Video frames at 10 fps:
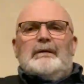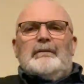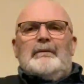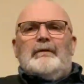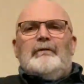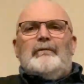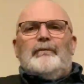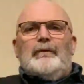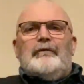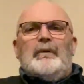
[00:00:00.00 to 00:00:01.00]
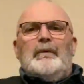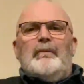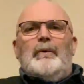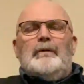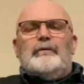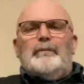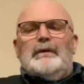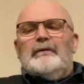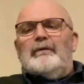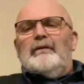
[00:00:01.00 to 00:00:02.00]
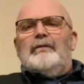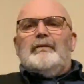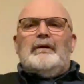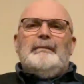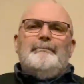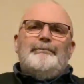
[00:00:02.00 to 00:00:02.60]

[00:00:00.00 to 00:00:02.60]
Well, this is first time on the box for me, so this is it.